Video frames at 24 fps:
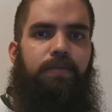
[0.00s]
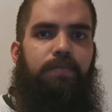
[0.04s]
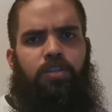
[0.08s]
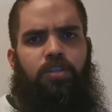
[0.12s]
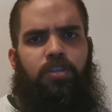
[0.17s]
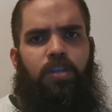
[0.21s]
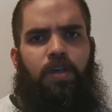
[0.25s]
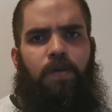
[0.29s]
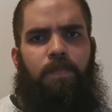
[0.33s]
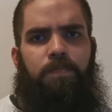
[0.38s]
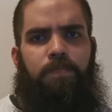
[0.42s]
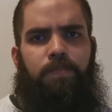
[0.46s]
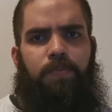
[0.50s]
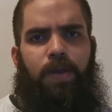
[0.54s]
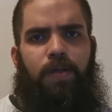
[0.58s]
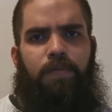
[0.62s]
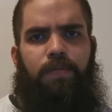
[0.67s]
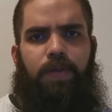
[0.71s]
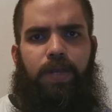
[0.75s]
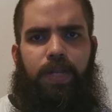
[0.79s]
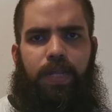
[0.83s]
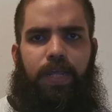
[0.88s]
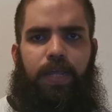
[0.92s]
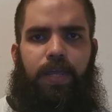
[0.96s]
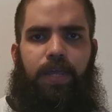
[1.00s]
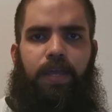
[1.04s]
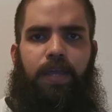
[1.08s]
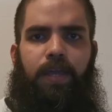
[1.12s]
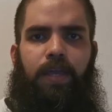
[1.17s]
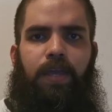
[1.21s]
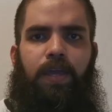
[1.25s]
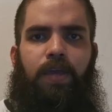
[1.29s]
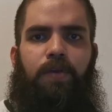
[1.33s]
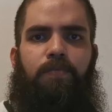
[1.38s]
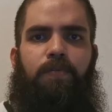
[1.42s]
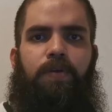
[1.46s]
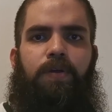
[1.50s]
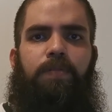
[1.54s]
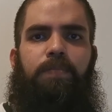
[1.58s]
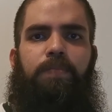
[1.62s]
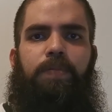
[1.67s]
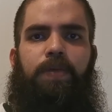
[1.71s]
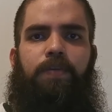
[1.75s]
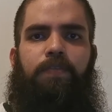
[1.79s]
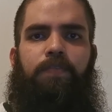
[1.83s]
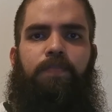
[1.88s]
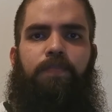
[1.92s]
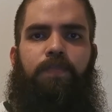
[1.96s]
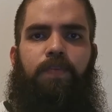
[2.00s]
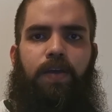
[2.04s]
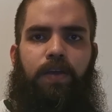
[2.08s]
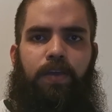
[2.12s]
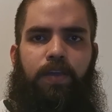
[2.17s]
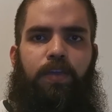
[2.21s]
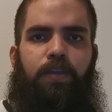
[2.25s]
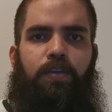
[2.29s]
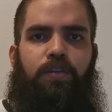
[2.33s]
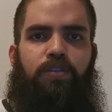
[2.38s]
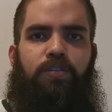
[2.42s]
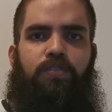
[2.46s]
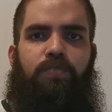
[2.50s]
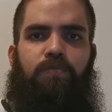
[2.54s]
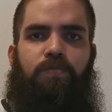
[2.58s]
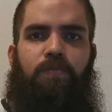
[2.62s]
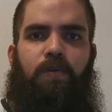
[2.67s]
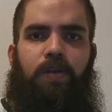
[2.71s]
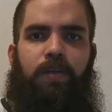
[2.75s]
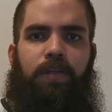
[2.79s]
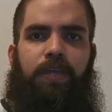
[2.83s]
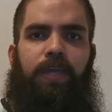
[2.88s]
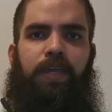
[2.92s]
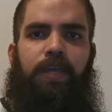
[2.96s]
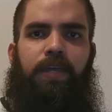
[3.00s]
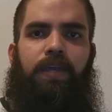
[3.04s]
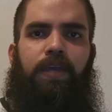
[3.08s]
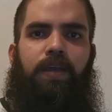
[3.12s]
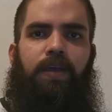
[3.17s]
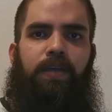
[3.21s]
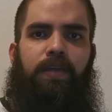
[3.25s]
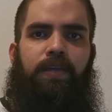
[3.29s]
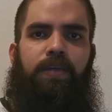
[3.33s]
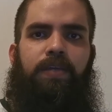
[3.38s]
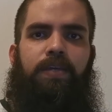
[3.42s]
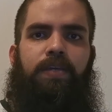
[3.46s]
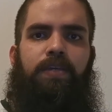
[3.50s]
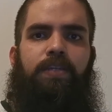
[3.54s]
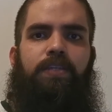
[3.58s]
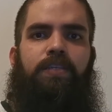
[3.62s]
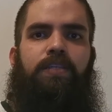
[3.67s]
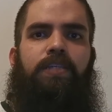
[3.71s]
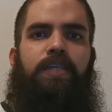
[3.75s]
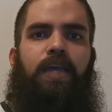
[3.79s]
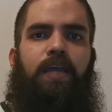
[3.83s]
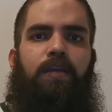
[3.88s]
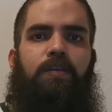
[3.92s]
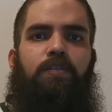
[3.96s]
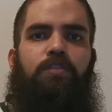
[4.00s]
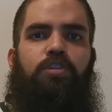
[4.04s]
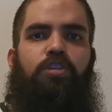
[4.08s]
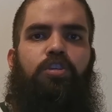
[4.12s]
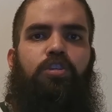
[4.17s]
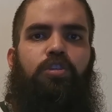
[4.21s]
so probably he will be focused working in his second